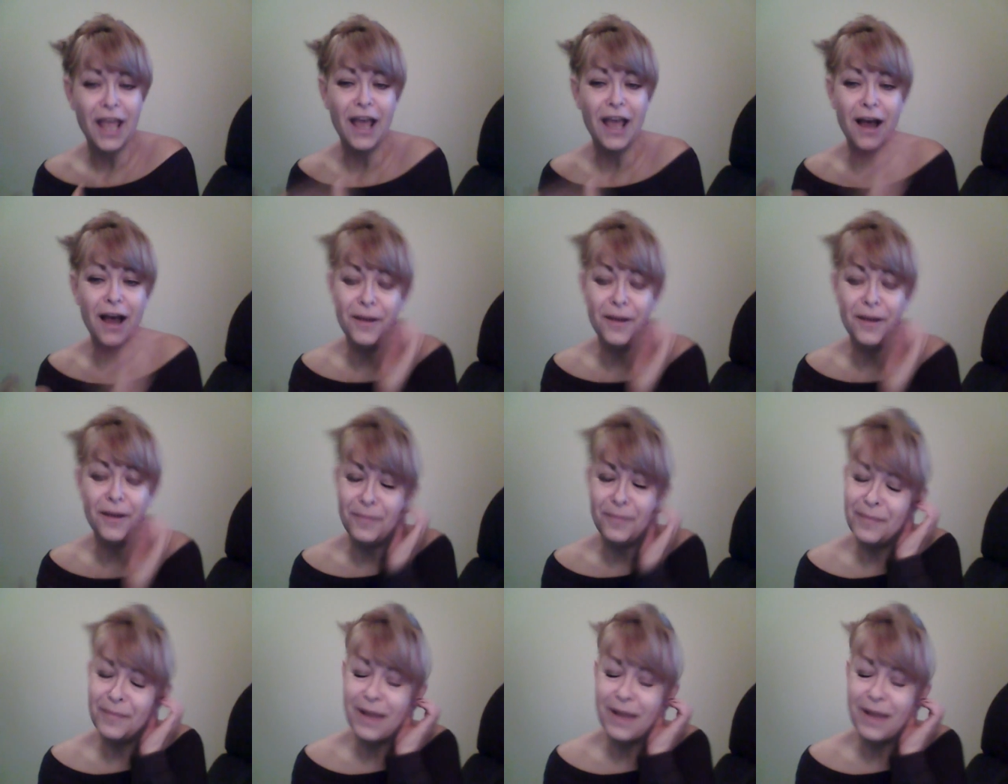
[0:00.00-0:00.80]

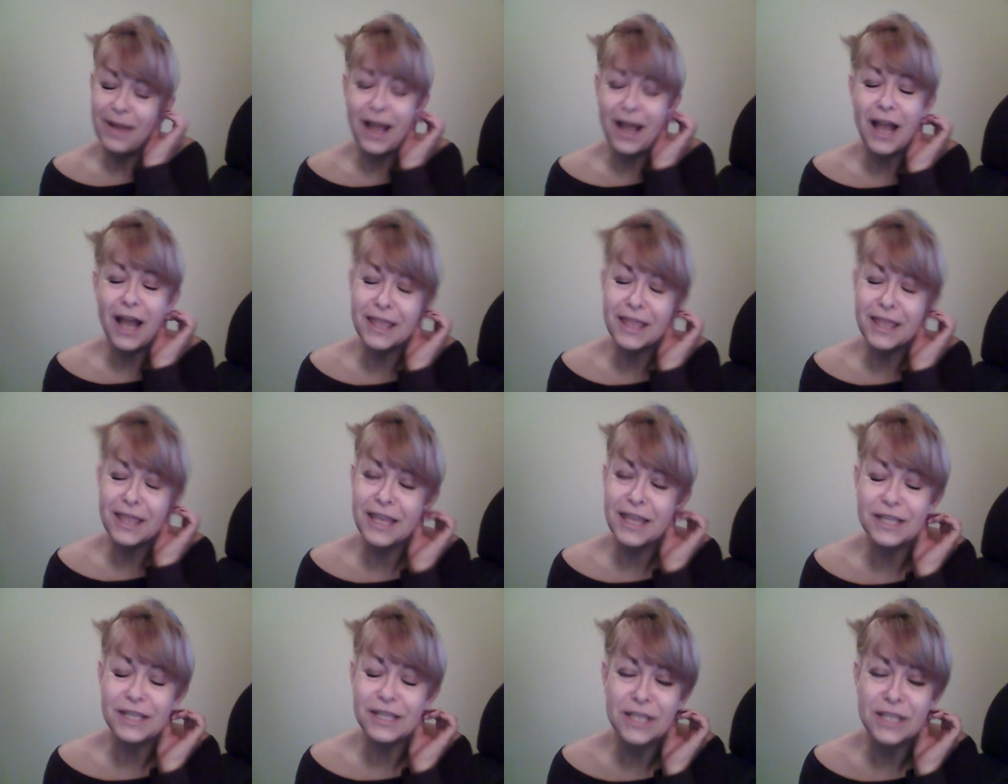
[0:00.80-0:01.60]
Um, I
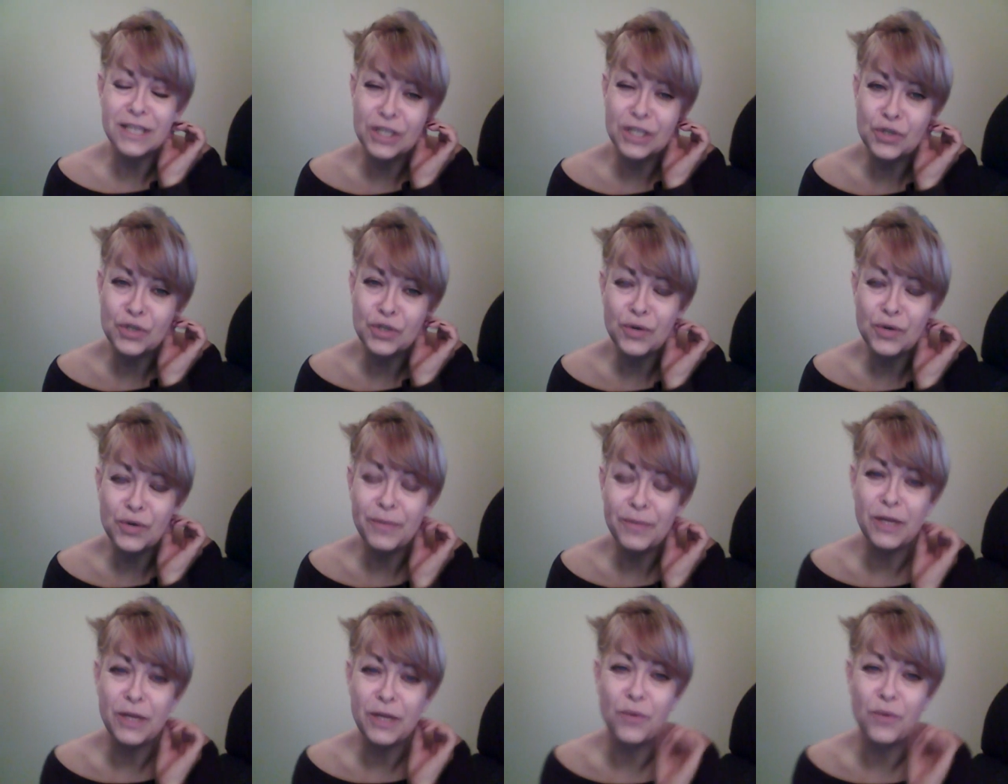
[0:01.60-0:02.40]
think it's
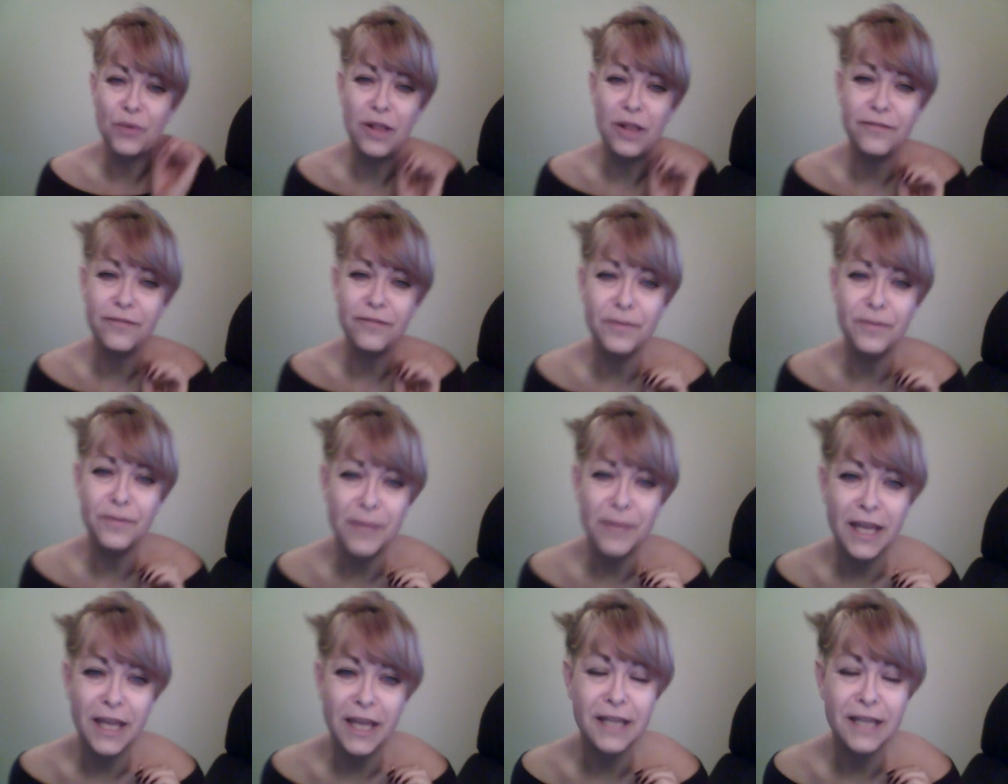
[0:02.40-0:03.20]
extremely relevant
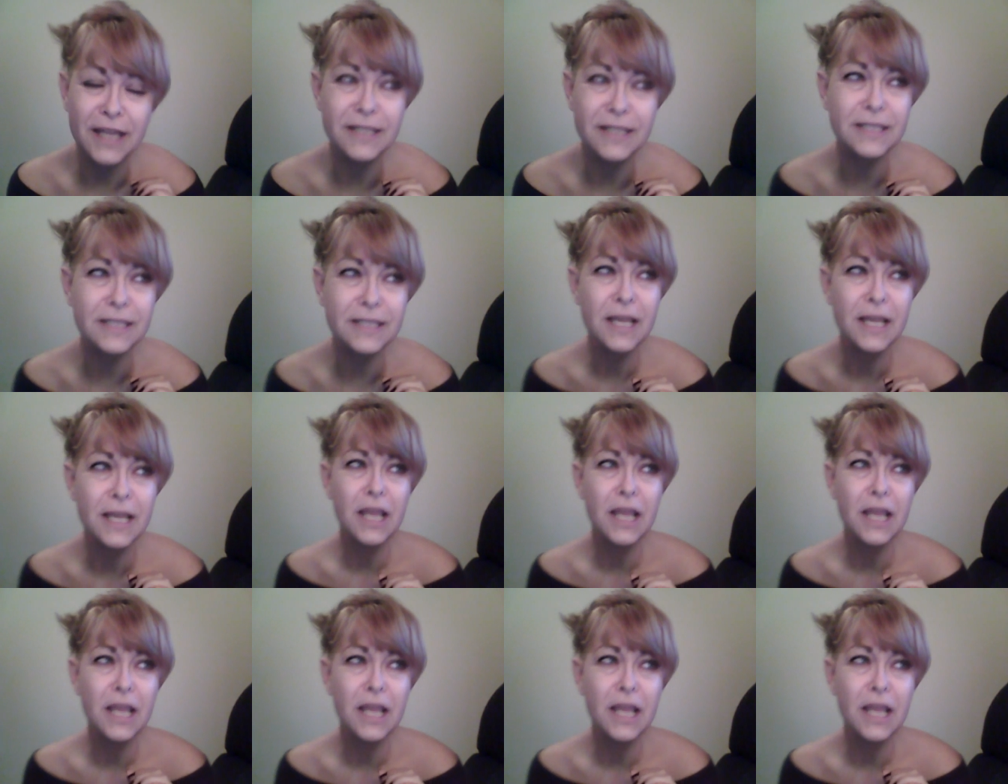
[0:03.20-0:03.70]
because